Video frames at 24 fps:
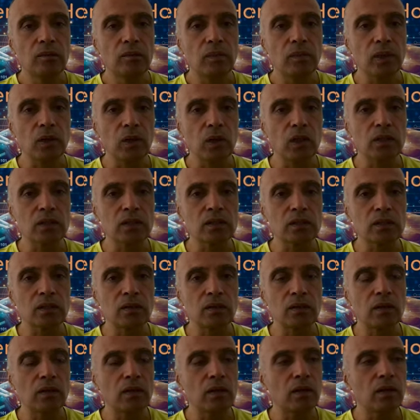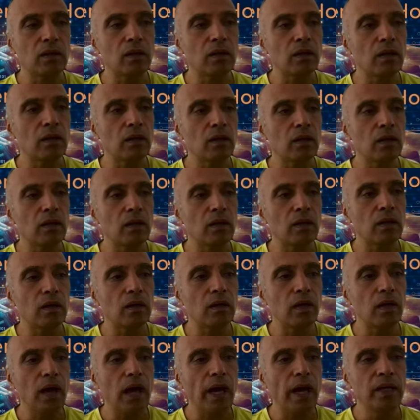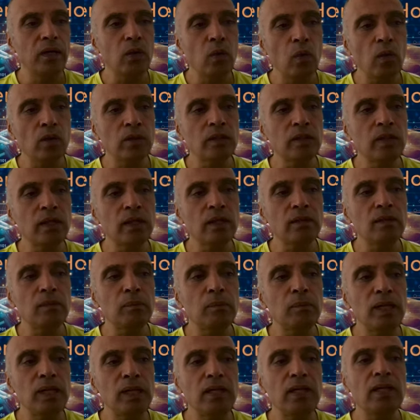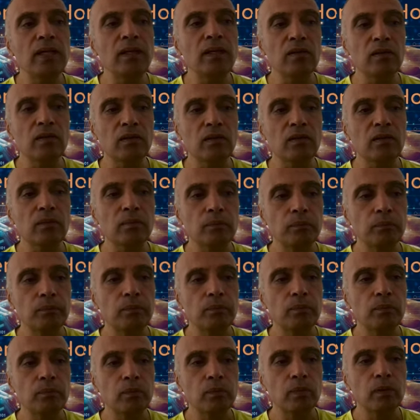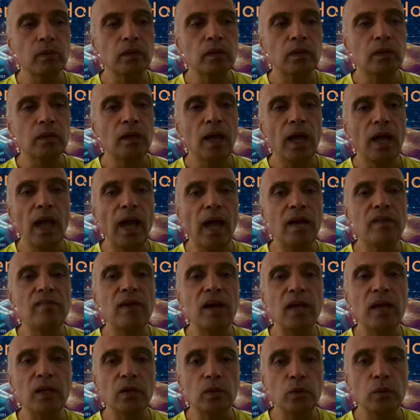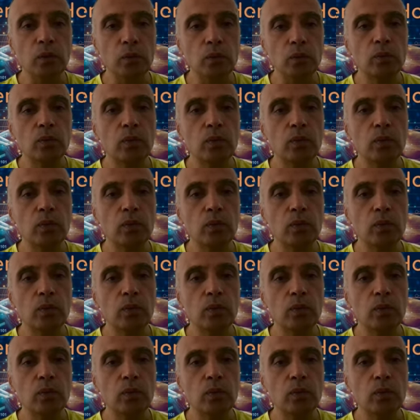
Because I don't think the meetings add value.